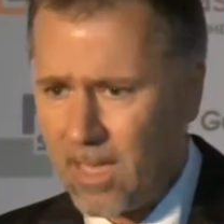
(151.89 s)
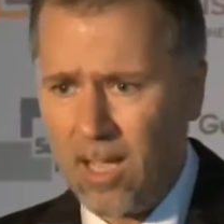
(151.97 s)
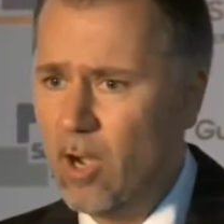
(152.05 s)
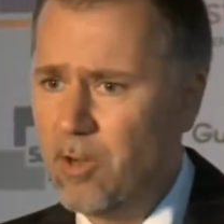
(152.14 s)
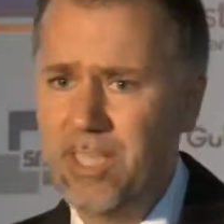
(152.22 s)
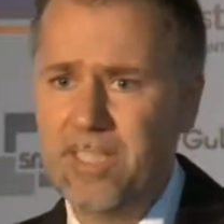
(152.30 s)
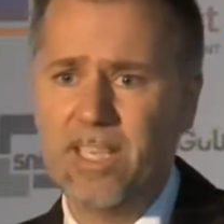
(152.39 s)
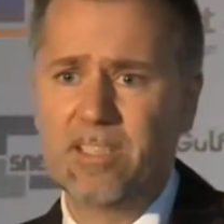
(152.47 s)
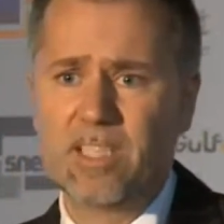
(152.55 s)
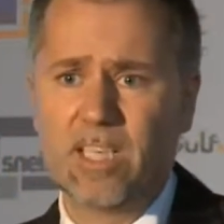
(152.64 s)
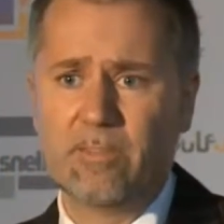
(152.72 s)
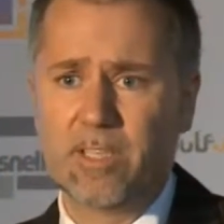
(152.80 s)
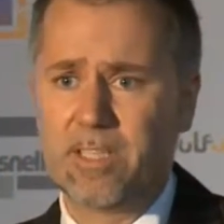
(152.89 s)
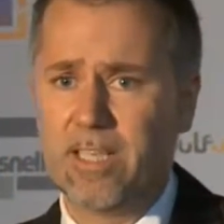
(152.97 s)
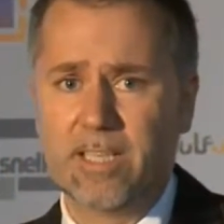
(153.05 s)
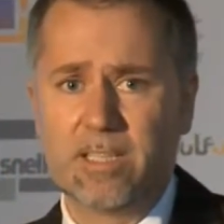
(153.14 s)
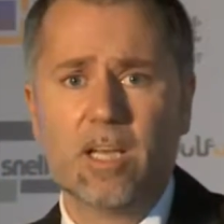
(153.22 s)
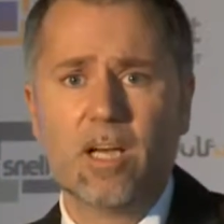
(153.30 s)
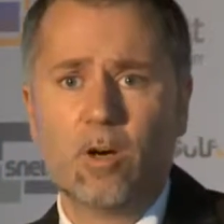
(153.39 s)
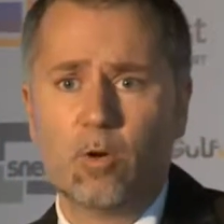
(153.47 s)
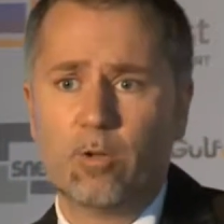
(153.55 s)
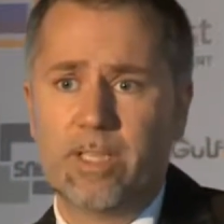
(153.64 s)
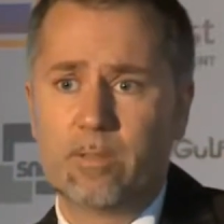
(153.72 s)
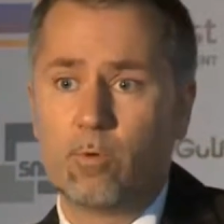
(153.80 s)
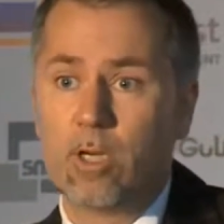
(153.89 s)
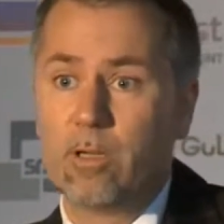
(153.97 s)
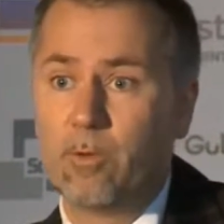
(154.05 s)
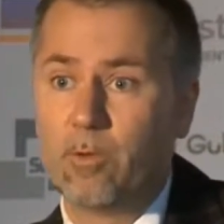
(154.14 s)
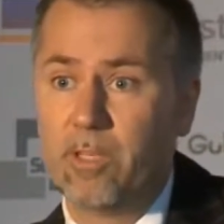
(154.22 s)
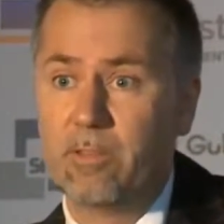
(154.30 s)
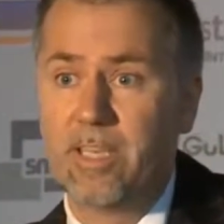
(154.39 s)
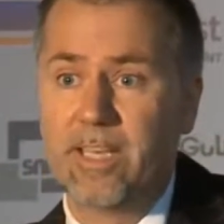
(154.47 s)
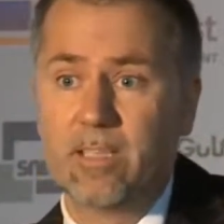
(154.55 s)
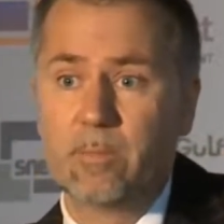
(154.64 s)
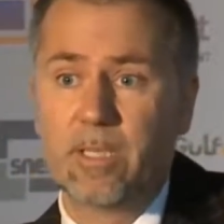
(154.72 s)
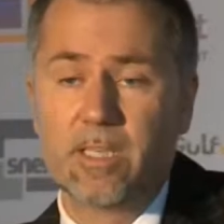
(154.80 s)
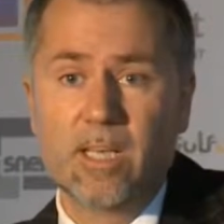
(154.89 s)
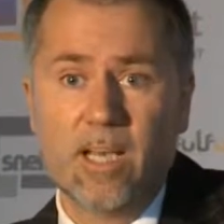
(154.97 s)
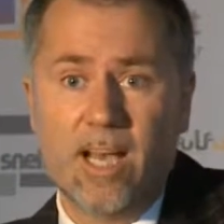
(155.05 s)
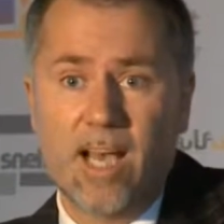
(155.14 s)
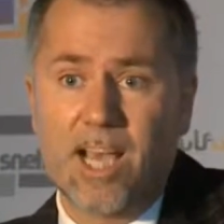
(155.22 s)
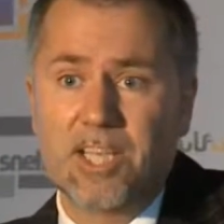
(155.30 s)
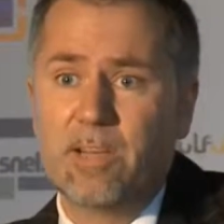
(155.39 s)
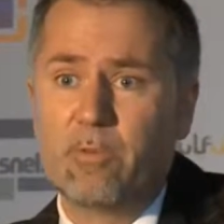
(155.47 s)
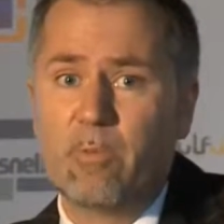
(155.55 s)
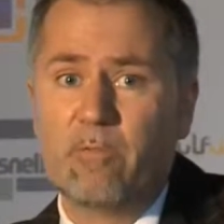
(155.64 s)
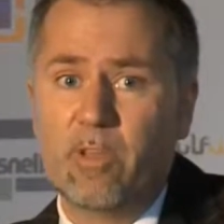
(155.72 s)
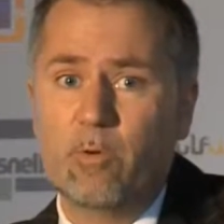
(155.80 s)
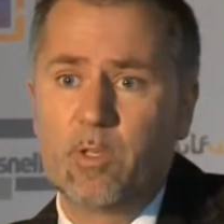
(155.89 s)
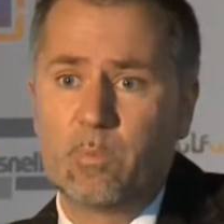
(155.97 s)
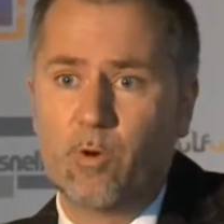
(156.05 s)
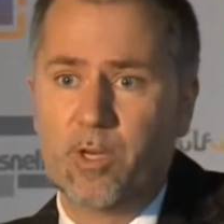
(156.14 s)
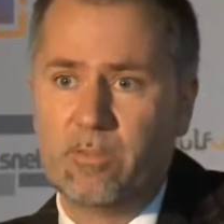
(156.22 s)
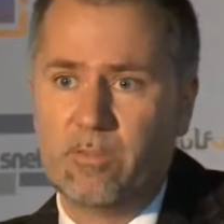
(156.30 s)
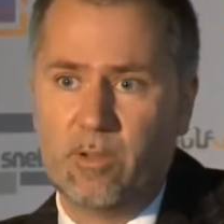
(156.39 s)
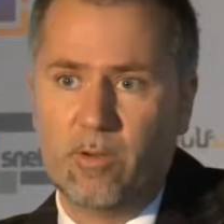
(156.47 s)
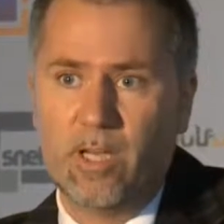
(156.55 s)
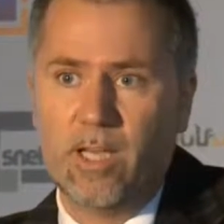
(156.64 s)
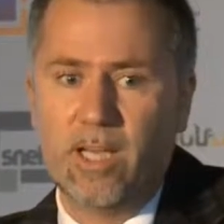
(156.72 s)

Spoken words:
OTT services, all these wonderful new things, but actually from a viewer's point of view,